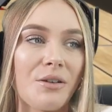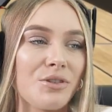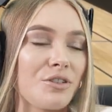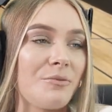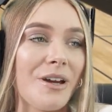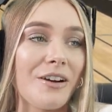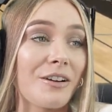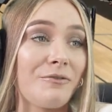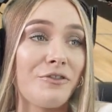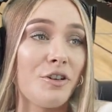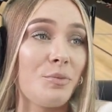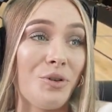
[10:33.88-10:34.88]
was on American
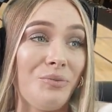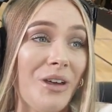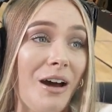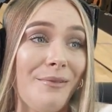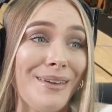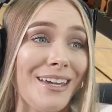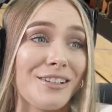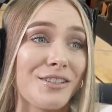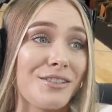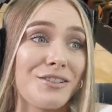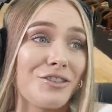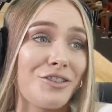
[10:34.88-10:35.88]
football and now I'm here
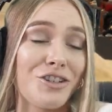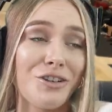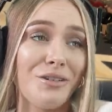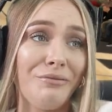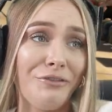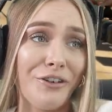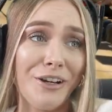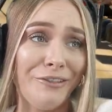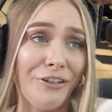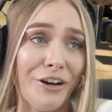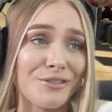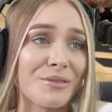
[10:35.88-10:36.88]
shooting free
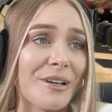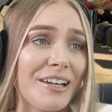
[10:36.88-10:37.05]
throws,